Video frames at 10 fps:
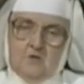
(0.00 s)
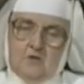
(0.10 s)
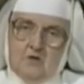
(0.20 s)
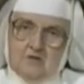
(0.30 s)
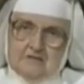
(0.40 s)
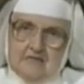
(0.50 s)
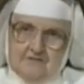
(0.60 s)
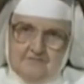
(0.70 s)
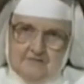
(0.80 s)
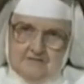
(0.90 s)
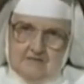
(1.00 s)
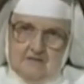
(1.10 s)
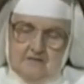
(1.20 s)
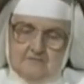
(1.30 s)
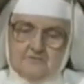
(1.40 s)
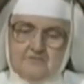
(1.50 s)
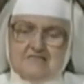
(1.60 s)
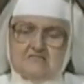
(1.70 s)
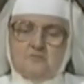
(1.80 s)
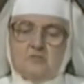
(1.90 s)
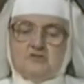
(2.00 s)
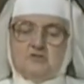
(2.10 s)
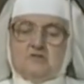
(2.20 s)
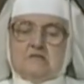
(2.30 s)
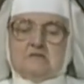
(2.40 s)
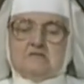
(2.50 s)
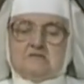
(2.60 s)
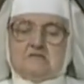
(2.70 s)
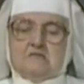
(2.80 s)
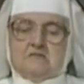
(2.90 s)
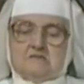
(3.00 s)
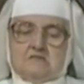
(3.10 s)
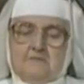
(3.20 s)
on Garavandala. And the reason we're doing this is